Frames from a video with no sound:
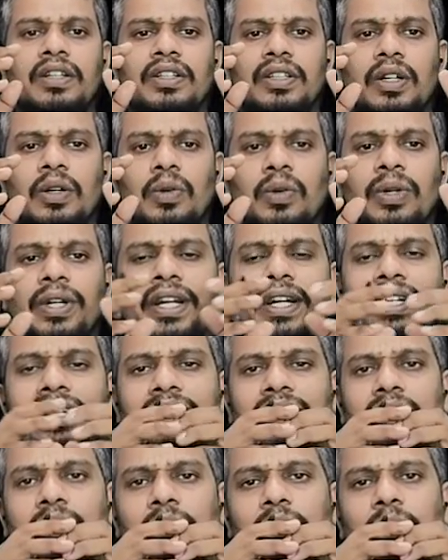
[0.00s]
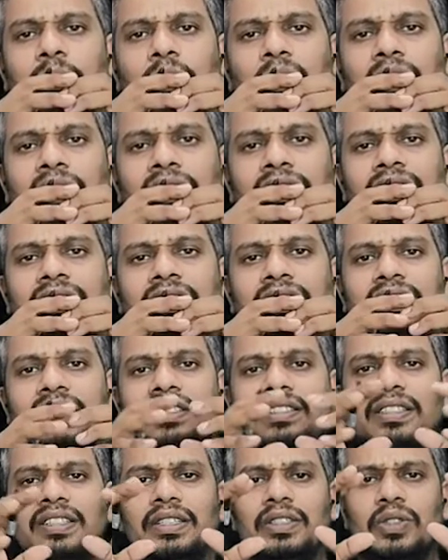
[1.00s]
The orientation
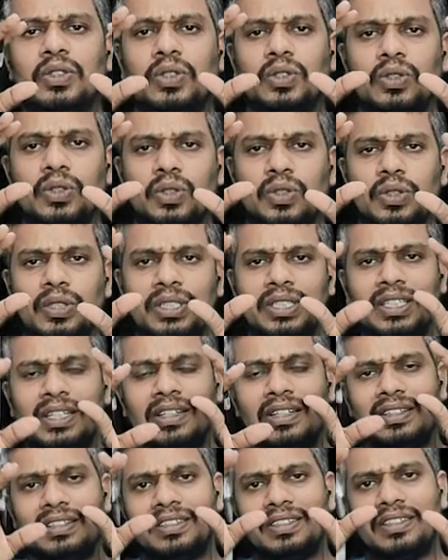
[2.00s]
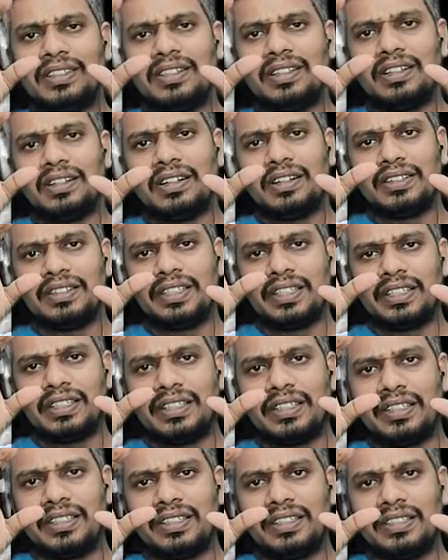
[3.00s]
polarization, the total,
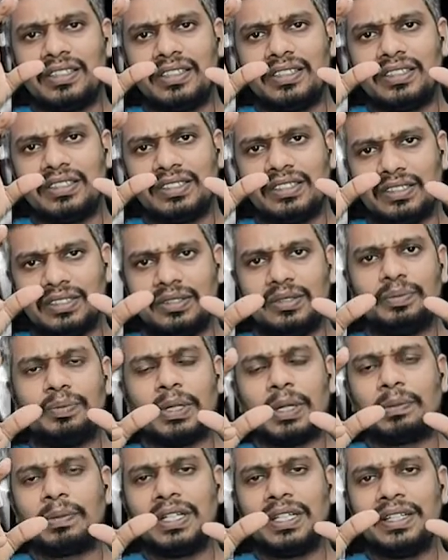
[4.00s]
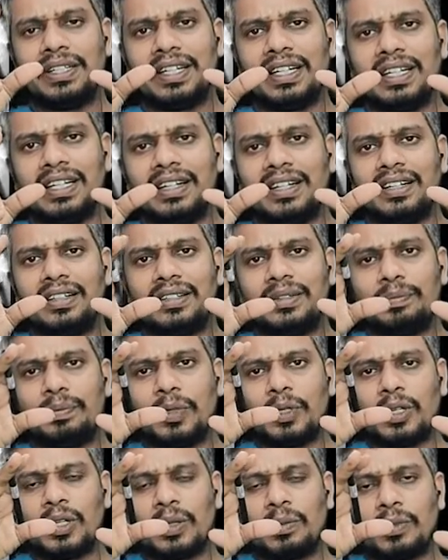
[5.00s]
the permanent
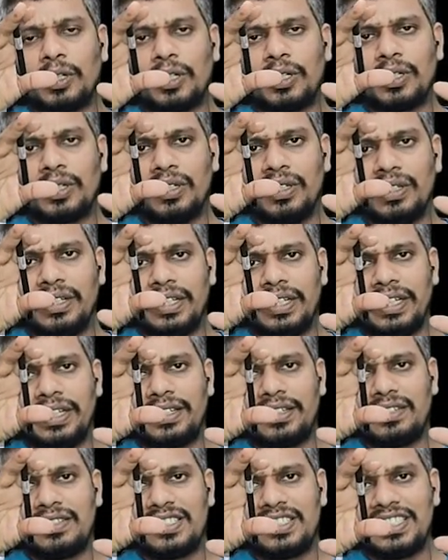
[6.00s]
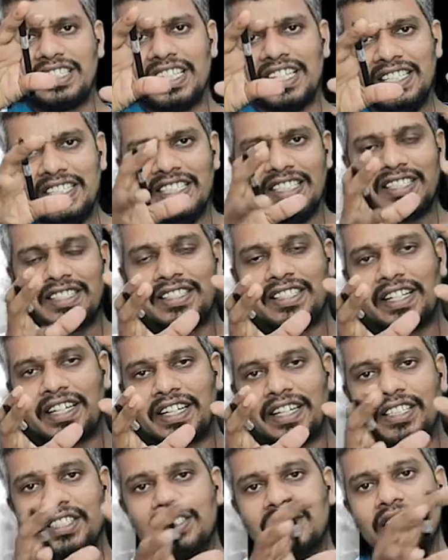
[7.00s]
dipolar molecule, it will change its
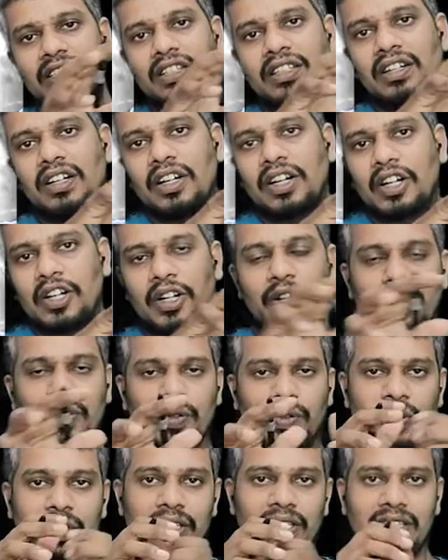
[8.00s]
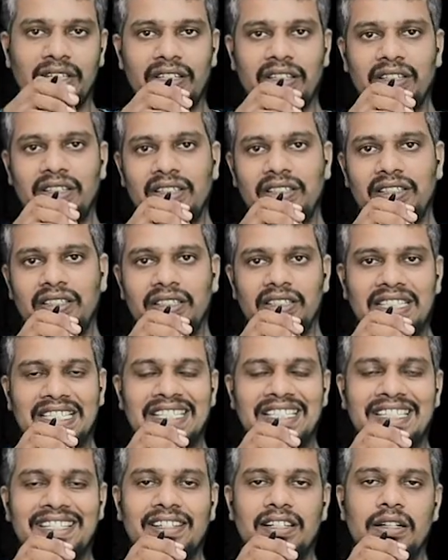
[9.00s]
direction according to the
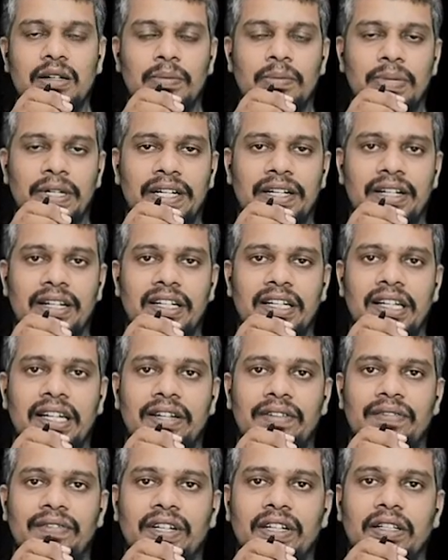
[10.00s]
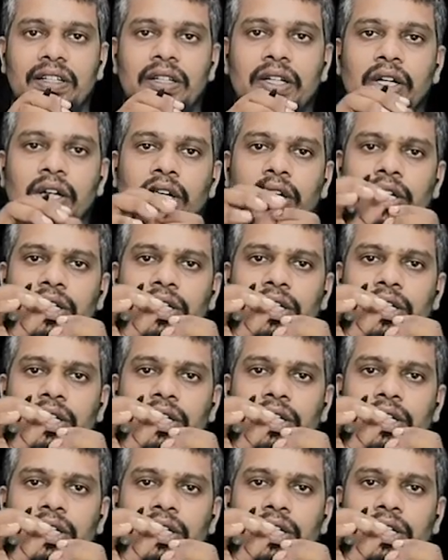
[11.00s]
external applied electric field.